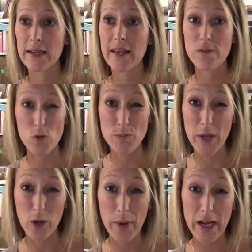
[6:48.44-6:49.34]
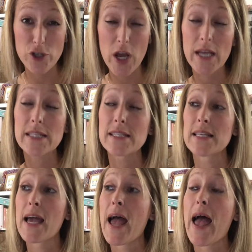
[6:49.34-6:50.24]
get those bigger paychecks
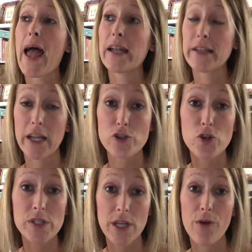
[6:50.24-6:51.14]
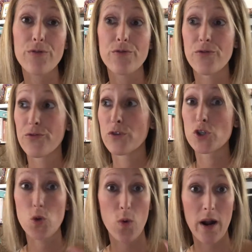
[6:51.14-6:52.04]
and get yourself
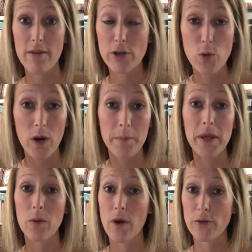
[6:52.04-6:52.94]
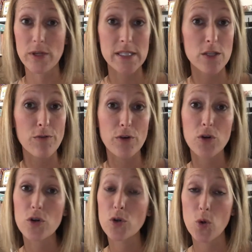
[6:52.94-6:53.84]
to wherever you want to be, whether it's
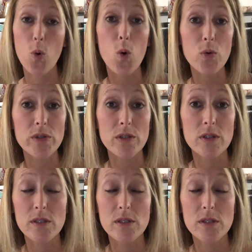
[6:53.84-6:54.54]
silver, gold,